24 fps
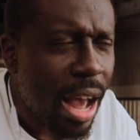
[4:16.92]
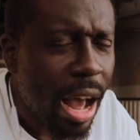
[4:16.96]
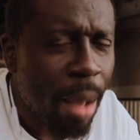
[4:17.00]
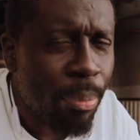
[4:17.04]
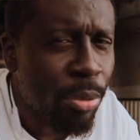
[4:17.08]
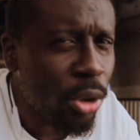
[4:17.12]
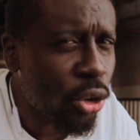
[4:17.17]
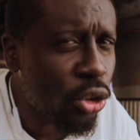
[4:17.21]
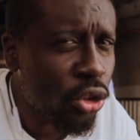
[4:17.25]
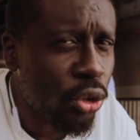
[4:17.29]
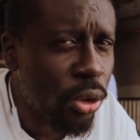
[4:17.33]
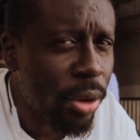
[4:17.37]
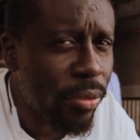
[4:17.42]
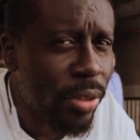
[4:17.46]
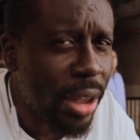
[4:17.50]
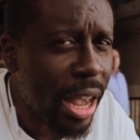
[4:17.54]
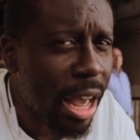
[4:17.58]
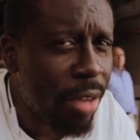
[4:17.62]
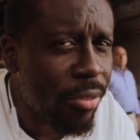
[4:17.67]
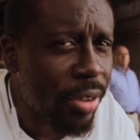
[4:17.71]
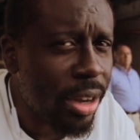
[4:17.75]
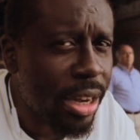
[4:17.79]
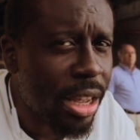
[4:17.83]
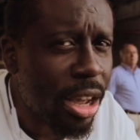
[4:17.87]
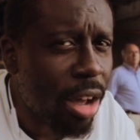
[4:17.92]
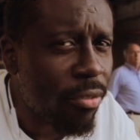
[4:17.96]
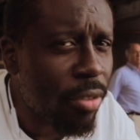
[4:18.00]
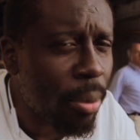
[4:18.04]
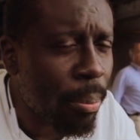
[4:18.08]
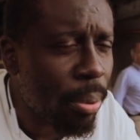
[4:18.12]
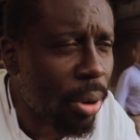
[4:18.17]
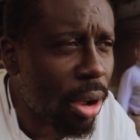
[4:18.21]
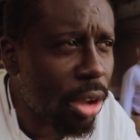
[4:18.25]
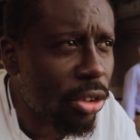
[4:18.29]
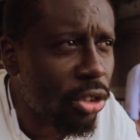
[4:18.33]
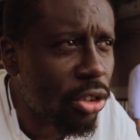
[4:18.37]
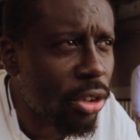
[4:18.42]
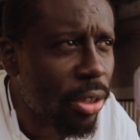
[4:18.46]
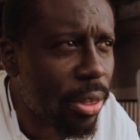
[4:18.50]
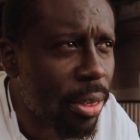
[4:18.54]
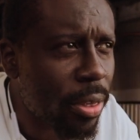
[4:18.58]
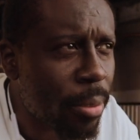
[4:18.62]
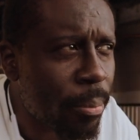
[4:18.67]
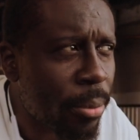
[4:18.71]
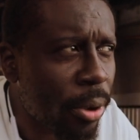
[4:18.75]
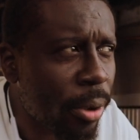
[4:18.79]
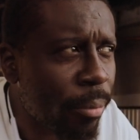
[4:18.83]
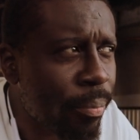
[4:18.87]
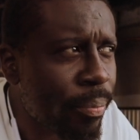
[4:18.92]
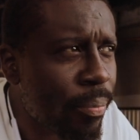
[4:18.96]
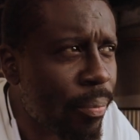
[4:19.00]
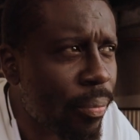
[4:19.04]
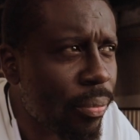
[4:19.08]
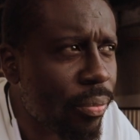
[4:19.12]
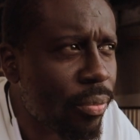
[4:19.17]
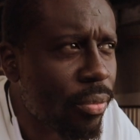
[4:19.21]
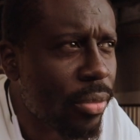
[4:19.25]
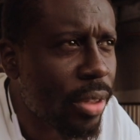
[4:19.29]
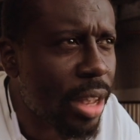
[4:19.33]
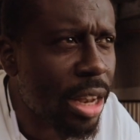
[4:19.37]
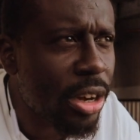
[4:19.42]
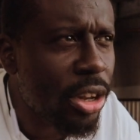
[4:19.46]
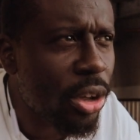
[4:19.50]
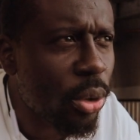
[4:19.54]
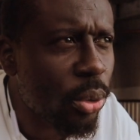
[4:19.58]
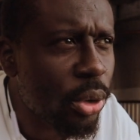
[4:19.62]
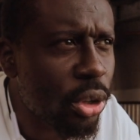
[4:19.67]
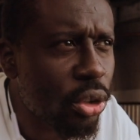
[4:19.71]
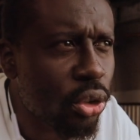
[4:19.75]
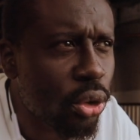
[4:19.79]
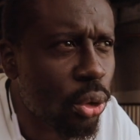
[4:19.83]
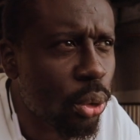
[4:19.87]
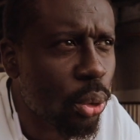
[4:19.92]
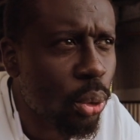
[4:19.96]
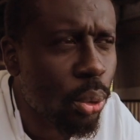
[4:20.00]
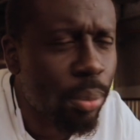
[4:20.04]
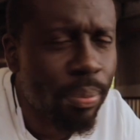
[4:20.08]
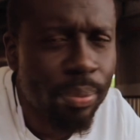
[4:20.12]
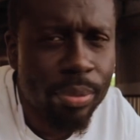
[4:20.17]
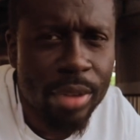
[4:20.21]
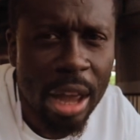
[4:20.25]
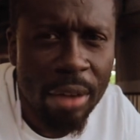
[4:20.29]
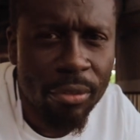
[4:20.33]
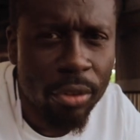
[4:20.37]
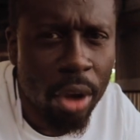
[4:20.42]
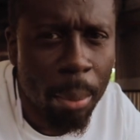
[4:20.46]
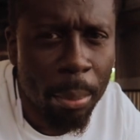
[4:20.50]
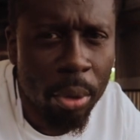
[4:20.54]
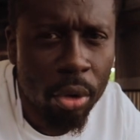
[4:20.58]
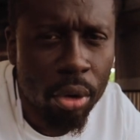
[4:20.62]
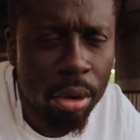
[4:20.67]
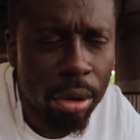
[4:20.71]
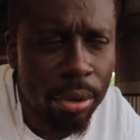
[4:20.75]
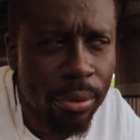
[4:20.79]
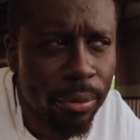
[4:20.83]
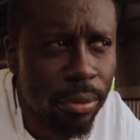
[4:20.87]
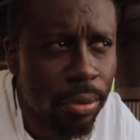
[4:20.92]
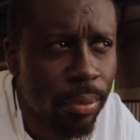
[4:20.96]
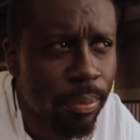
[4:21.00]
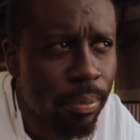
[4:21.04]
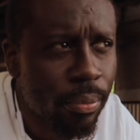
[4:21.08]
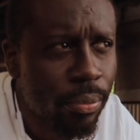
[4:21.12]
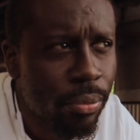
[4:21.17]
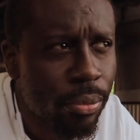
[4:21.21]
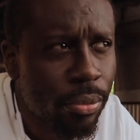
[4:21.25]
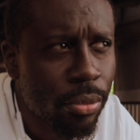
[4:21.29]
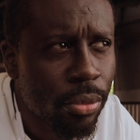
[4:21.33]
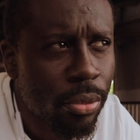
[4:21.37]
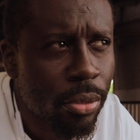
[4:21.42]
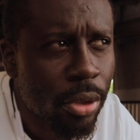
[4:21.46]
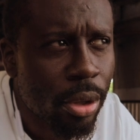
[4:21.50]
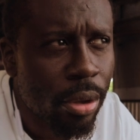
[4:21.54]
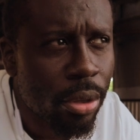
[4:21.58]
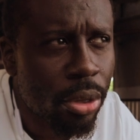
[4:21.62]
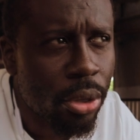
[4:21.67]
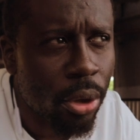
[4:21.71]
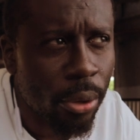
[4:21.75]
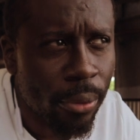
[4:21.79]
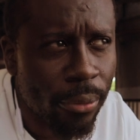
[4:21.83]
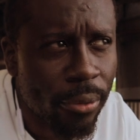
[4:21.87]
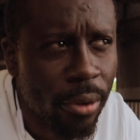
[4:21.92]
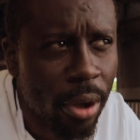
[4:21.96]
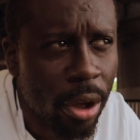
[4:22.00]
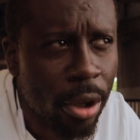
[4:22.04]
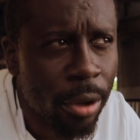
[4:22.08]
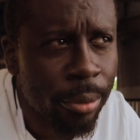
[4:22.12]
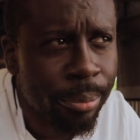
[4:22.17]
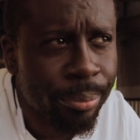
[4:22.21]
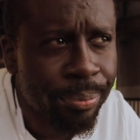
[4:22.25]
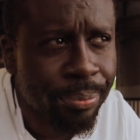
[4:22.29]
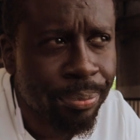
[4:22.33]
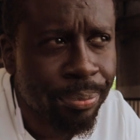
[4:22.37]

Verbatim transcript: I'm not sure if they have any other branches, but they're the only two that I've come across so far.